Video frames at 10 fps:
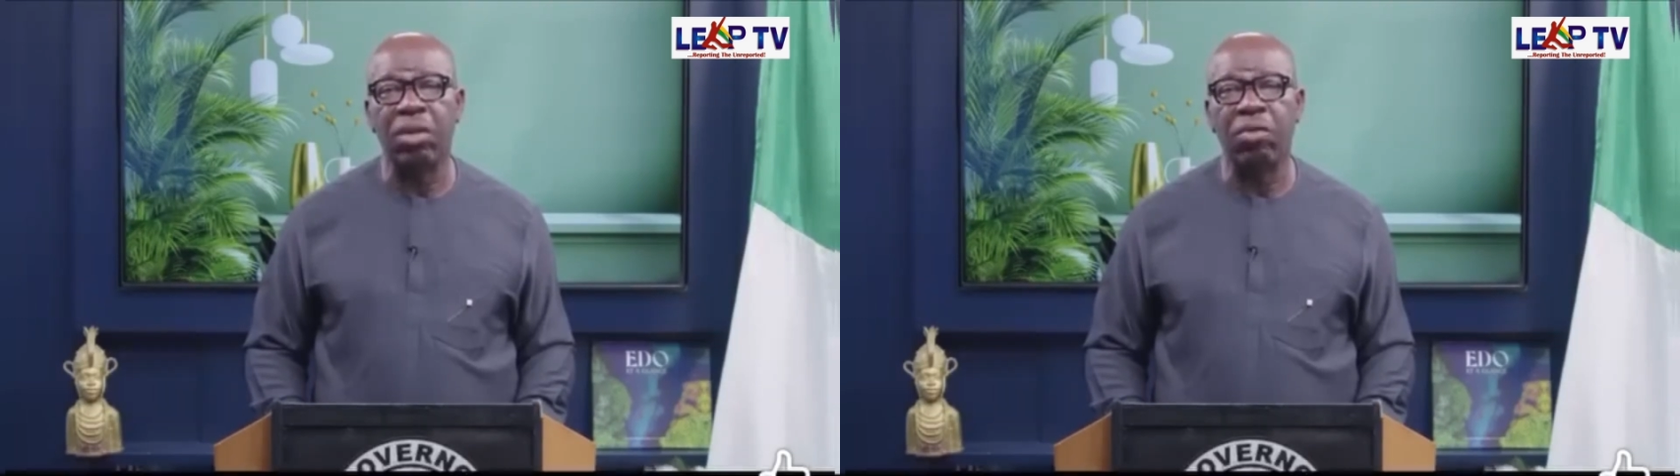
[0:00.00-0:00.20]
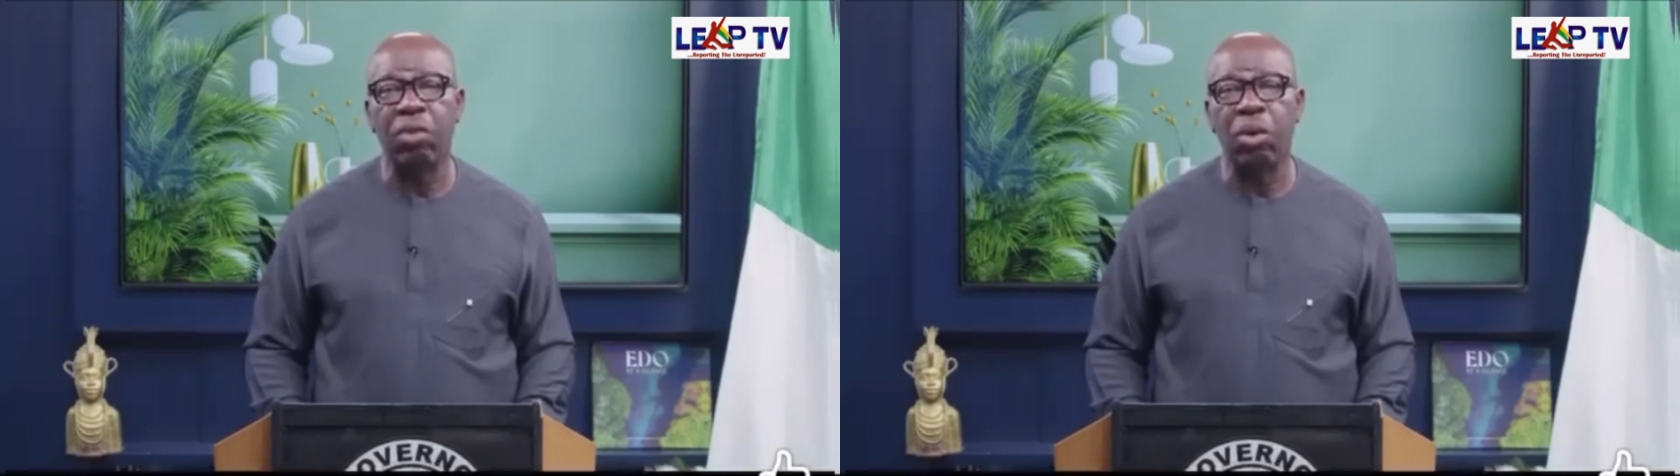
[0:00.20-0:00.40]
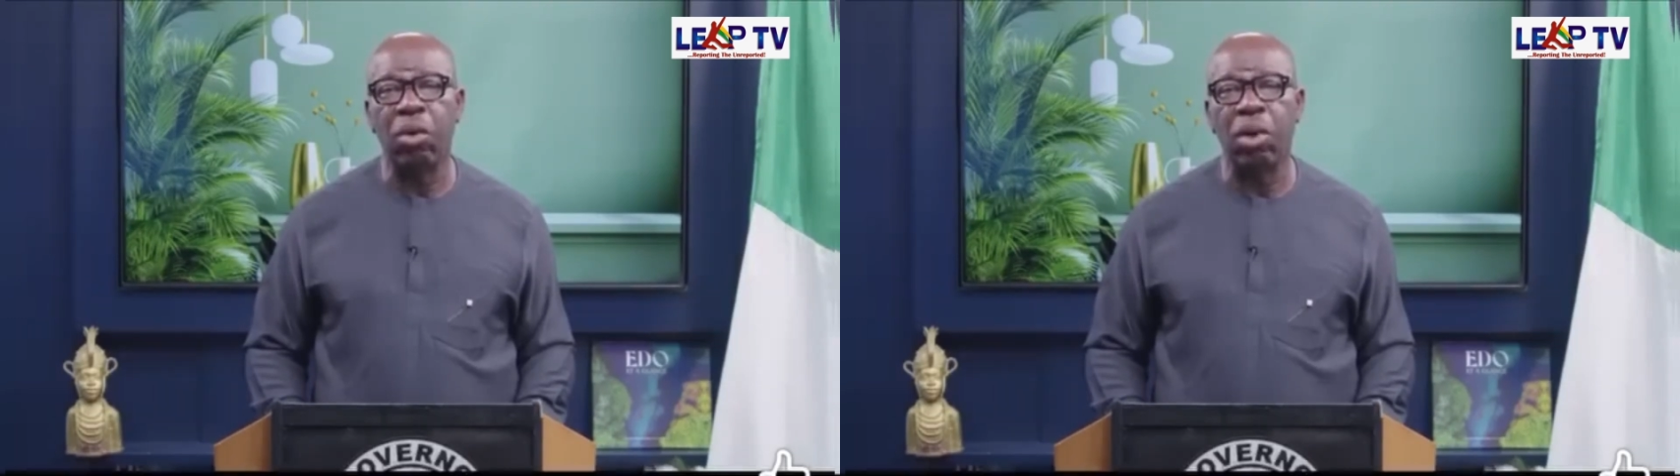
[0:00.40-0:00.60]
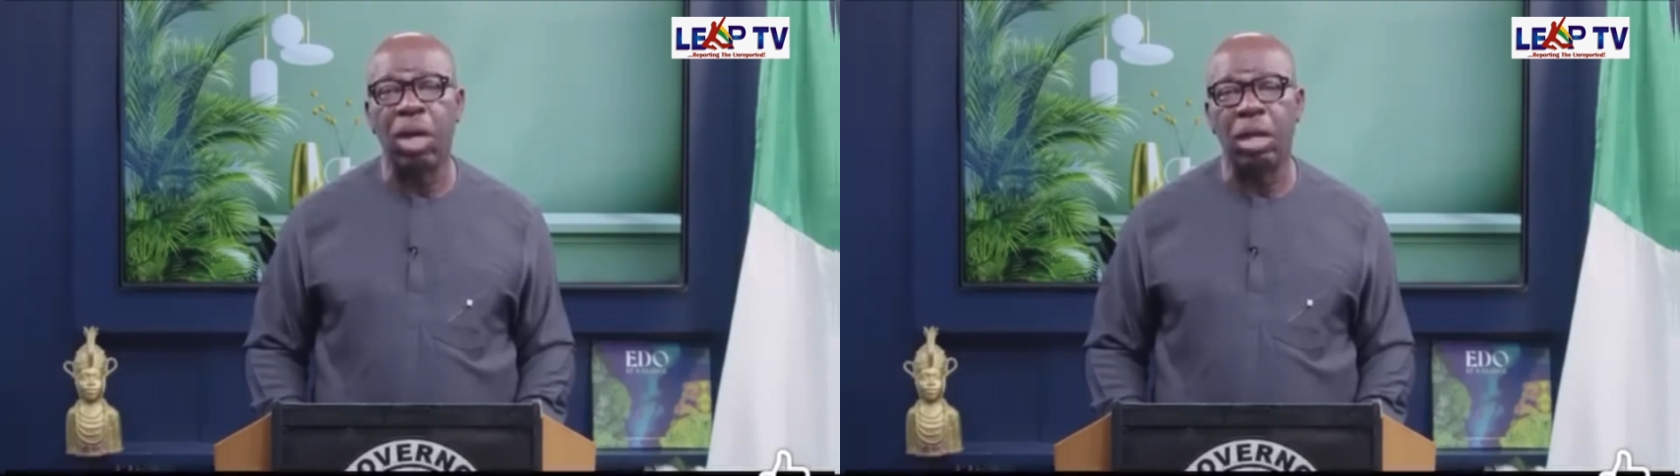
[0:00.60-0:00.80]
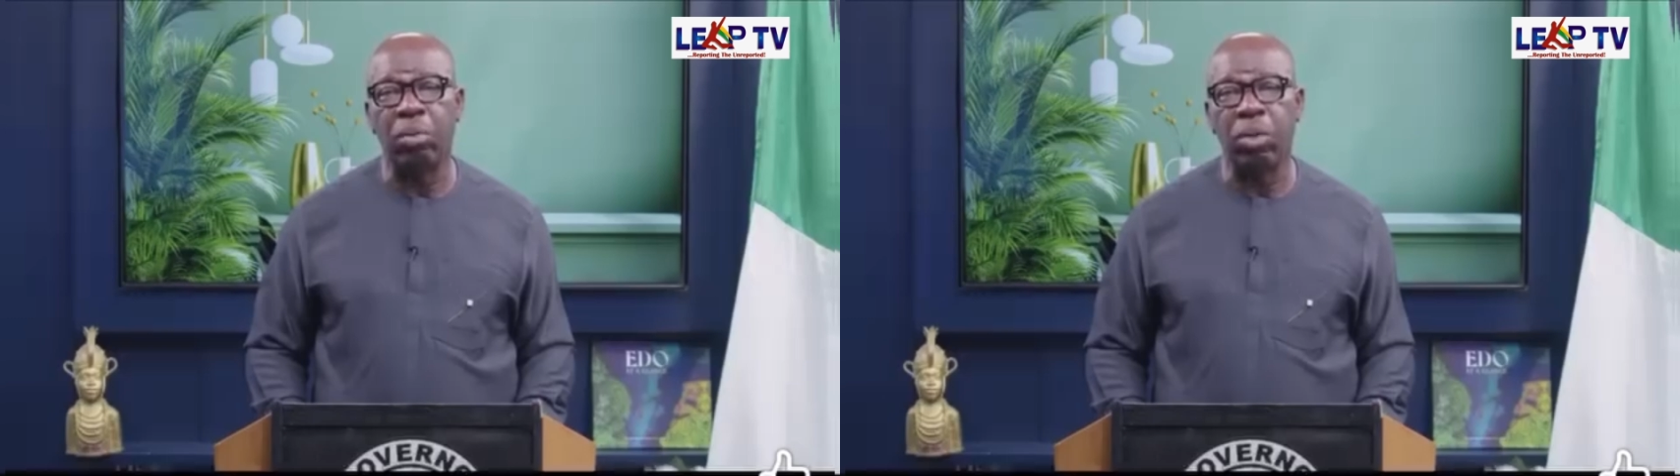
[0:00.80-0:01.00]
of law
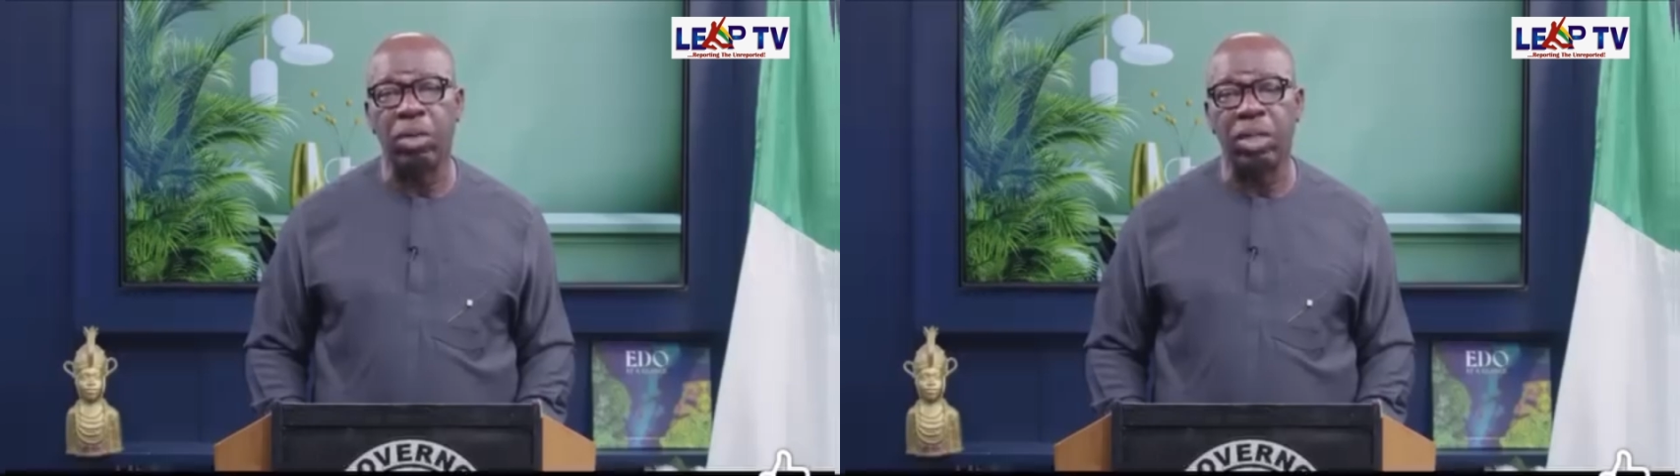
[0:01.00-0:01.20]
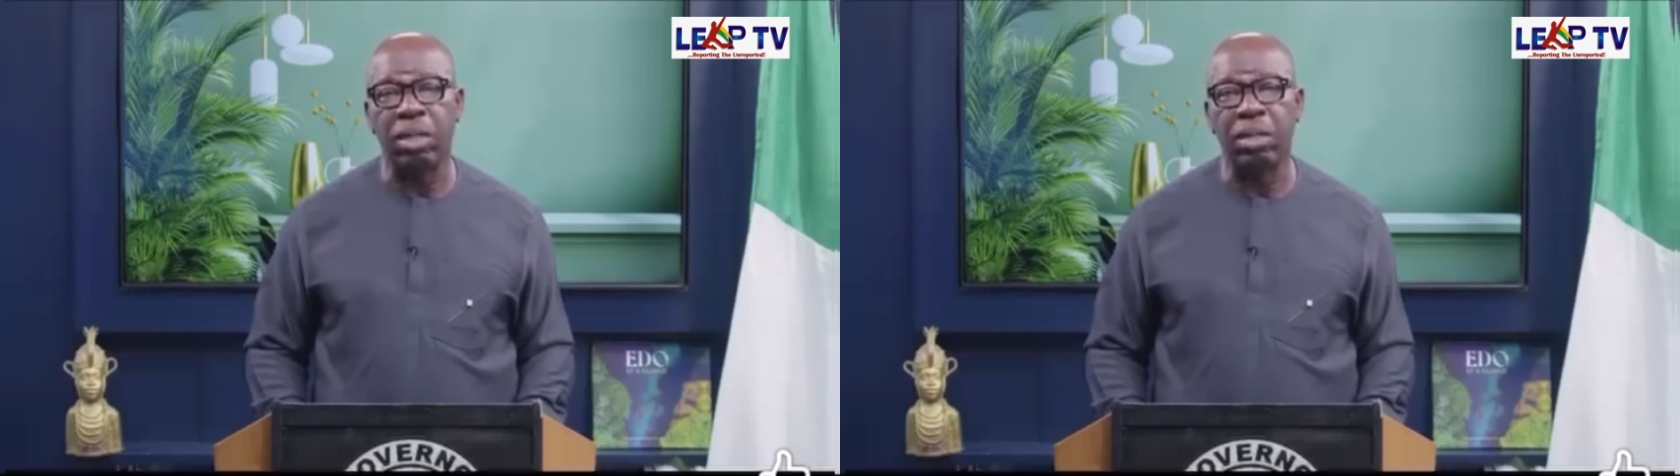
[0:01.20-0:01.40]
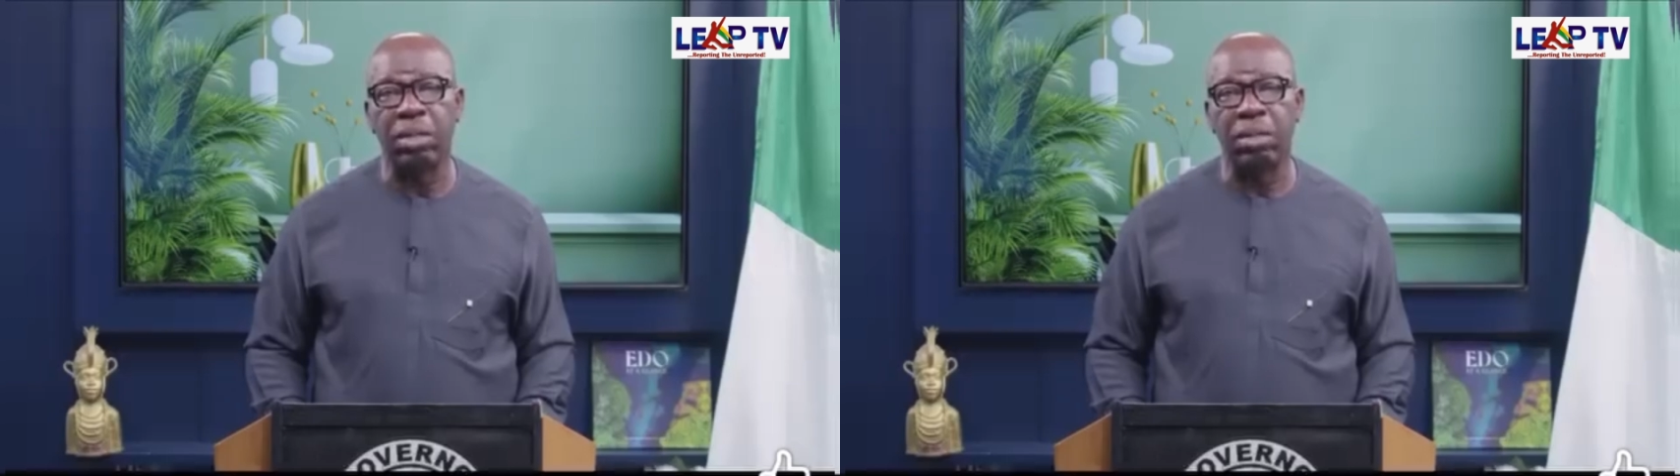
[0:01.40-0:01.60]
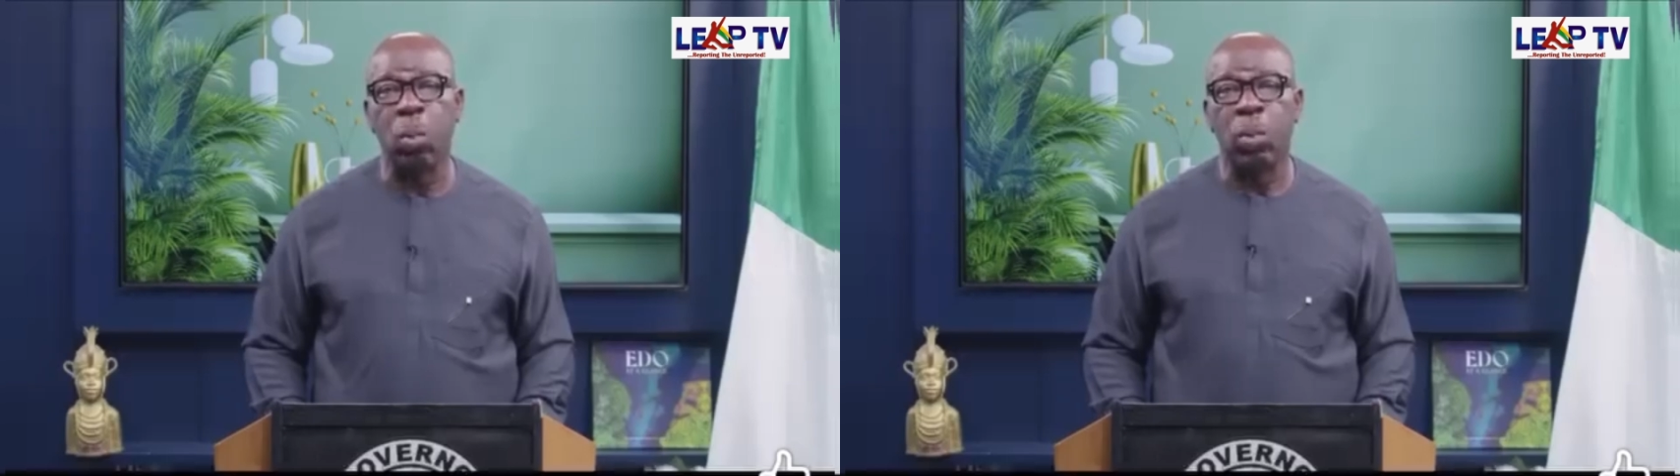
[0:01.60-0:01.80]
and process.